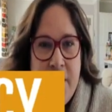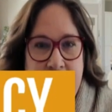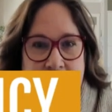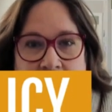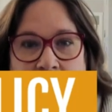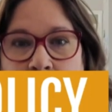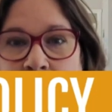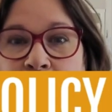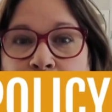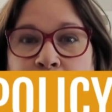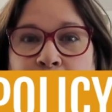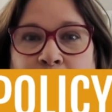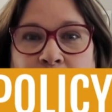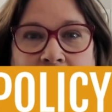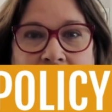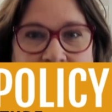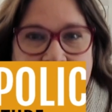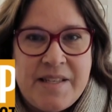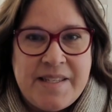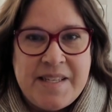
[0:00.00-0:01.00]
step
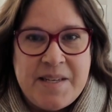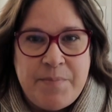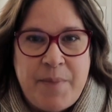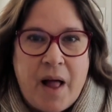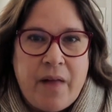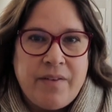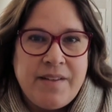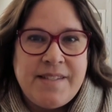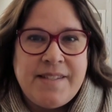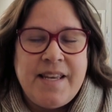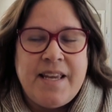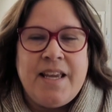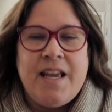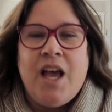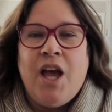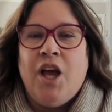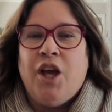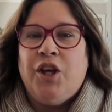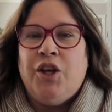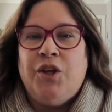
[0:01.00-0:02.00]
privacy policy.
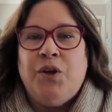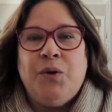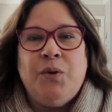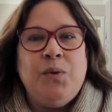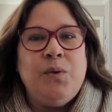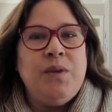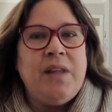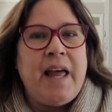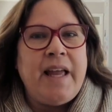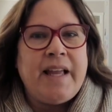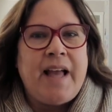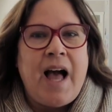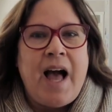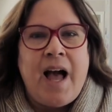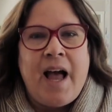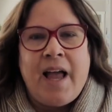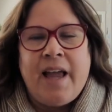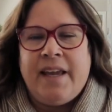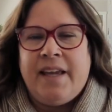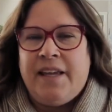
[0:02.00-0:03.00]
You, like
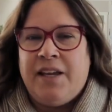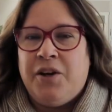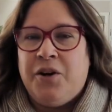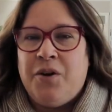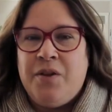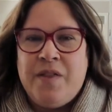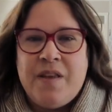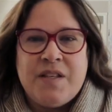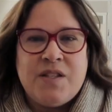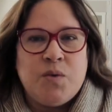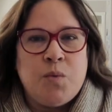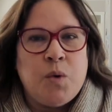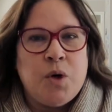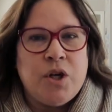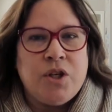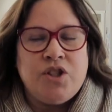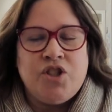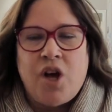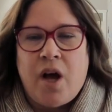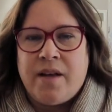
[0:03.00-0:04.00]
I, hear this
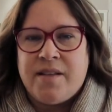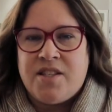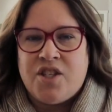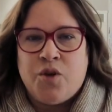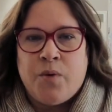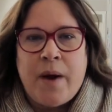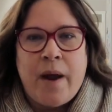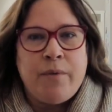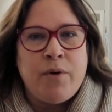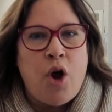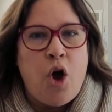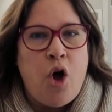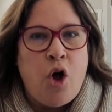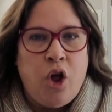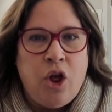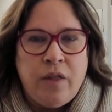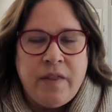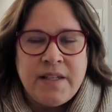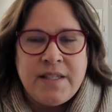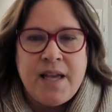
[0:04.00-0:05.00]
word tossed around
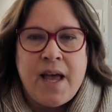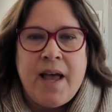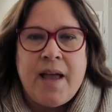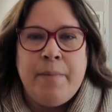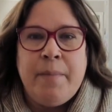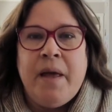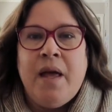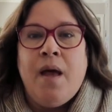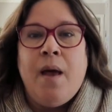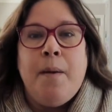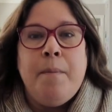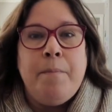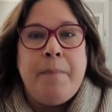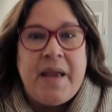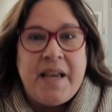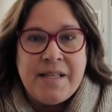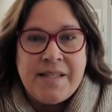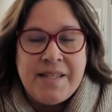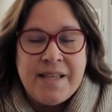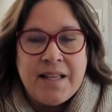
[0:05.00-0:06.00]
all the time.
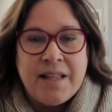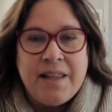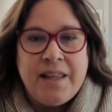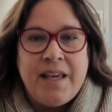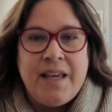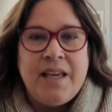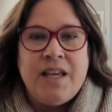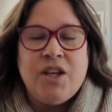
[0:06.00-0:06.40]
Basically,